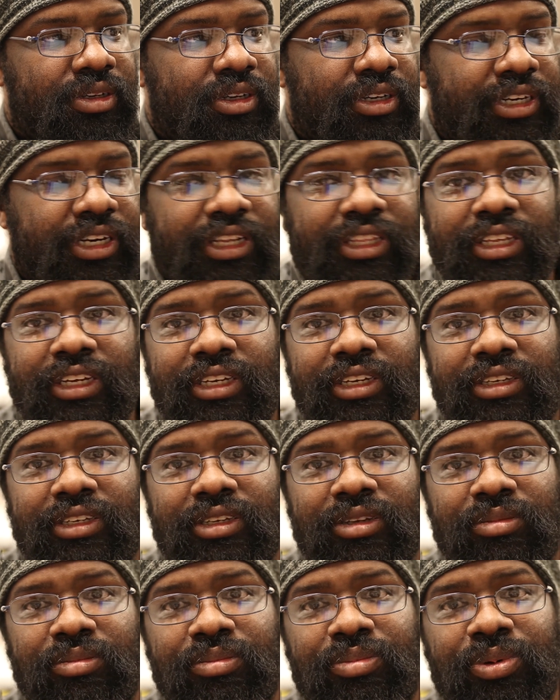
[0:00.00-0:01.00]
I think it's
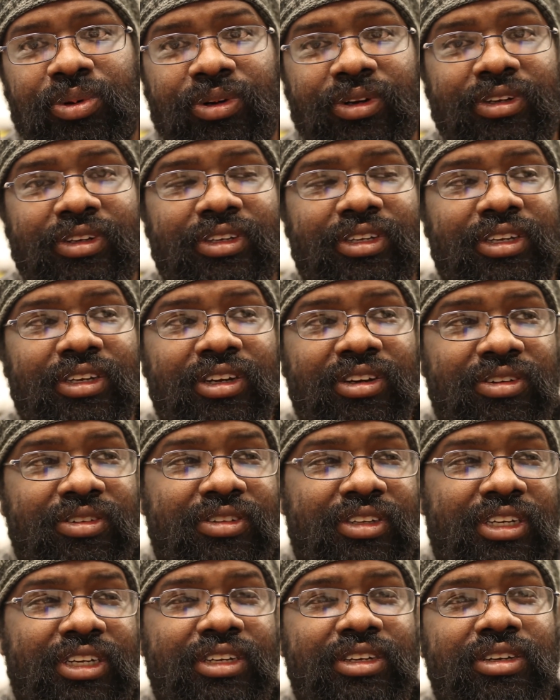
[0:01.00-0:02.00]
important to know
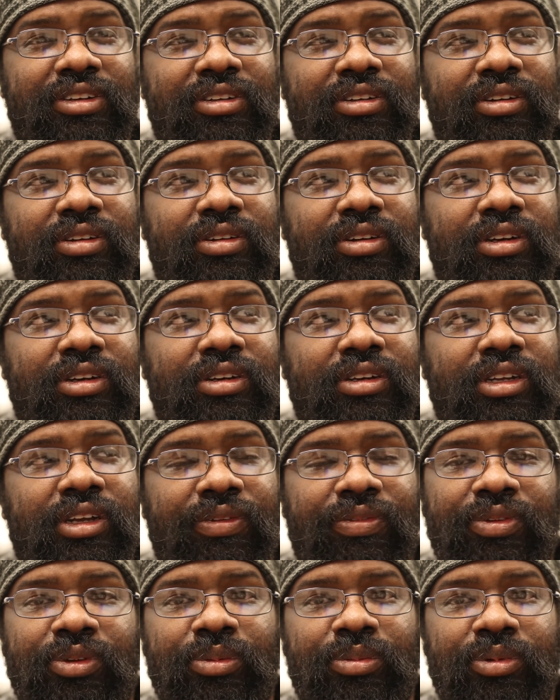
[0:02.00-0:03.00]
that
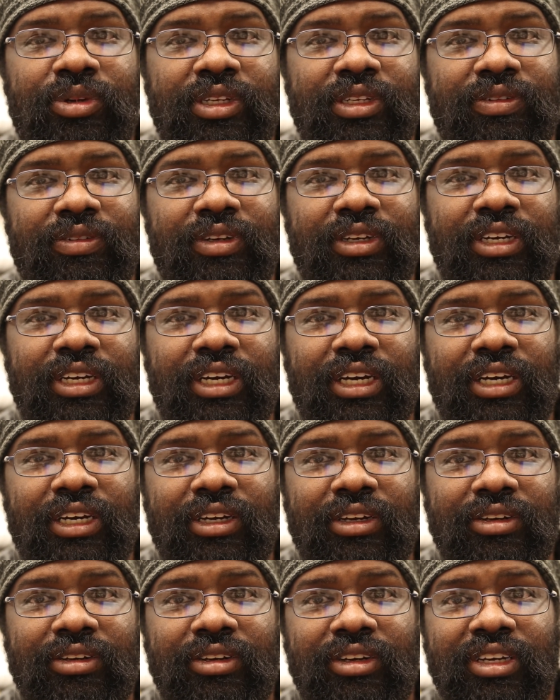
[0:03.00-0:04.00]
if you believe in
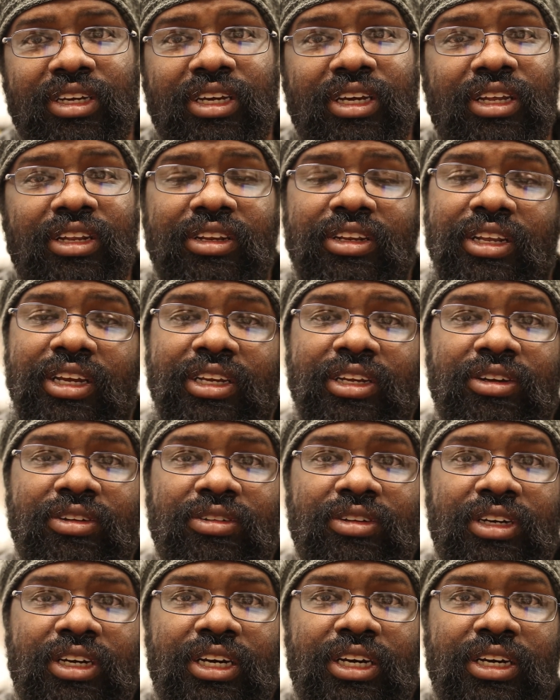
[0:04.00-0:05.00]
God, that you're
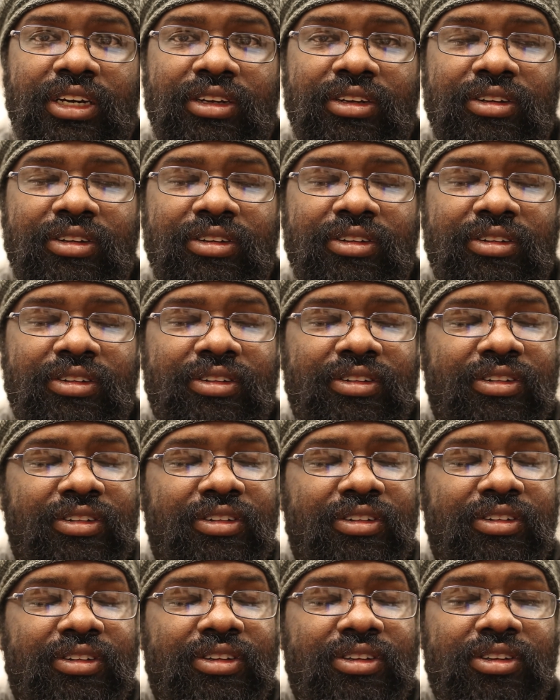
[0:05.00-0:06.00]
not
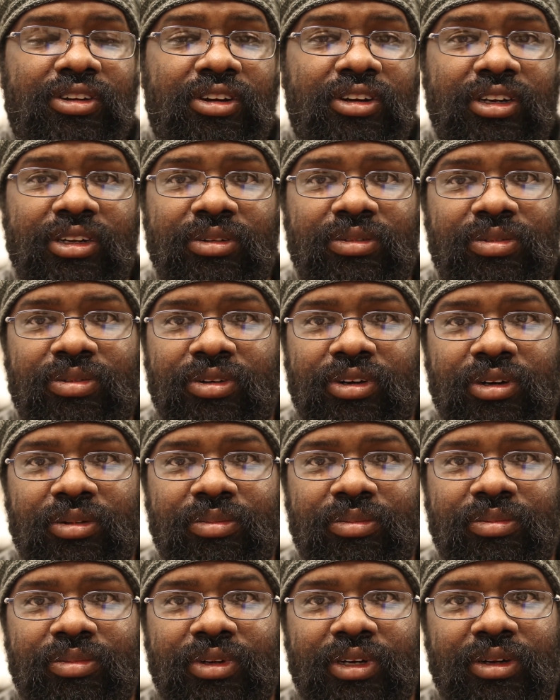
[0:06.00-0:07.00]
starting
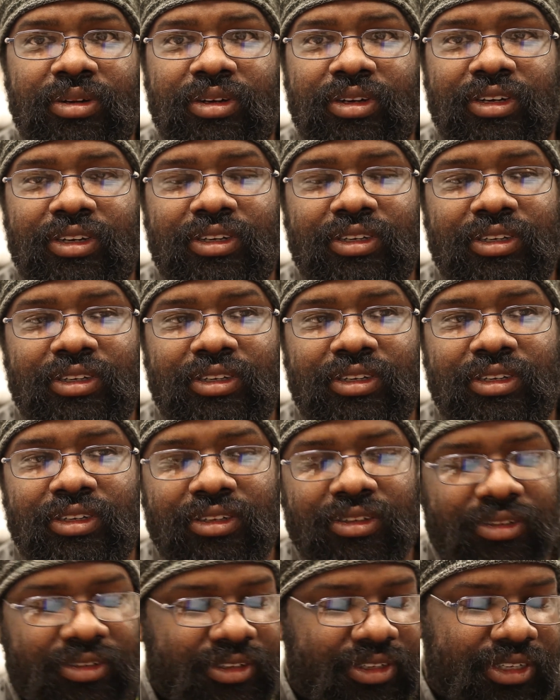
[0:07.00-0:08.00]
from
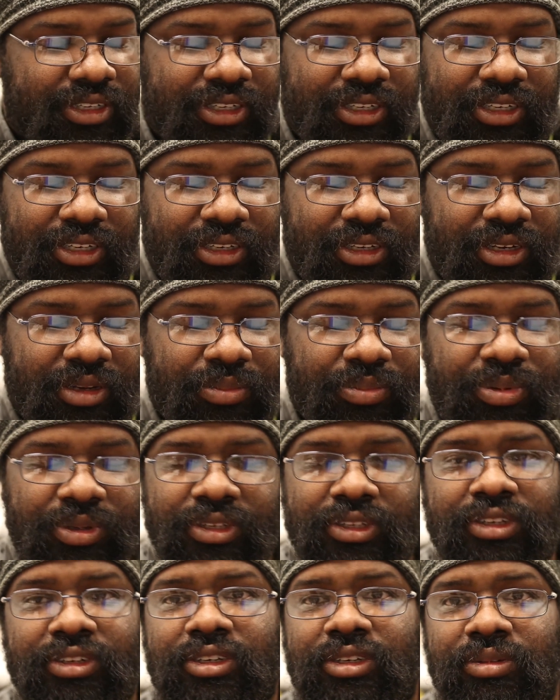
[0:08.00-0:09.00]
a
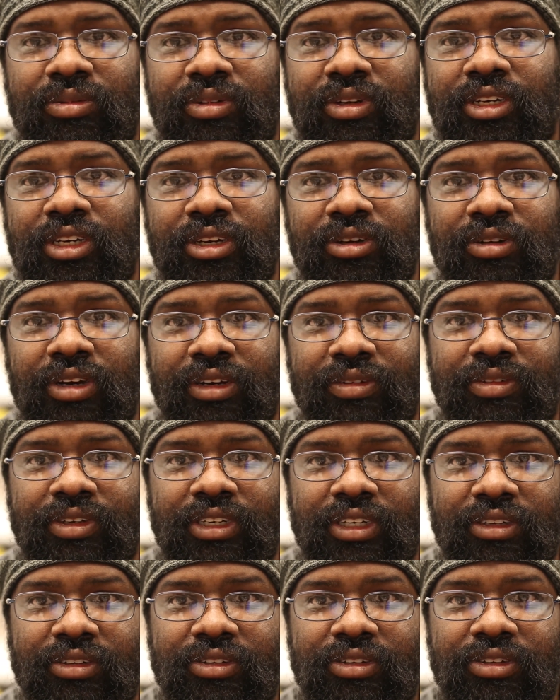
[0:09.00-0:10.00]
position with no
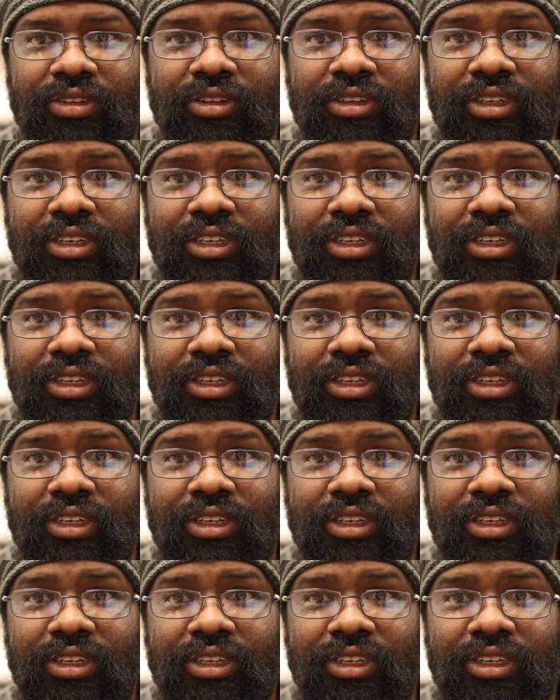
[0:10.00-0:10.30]
evidence.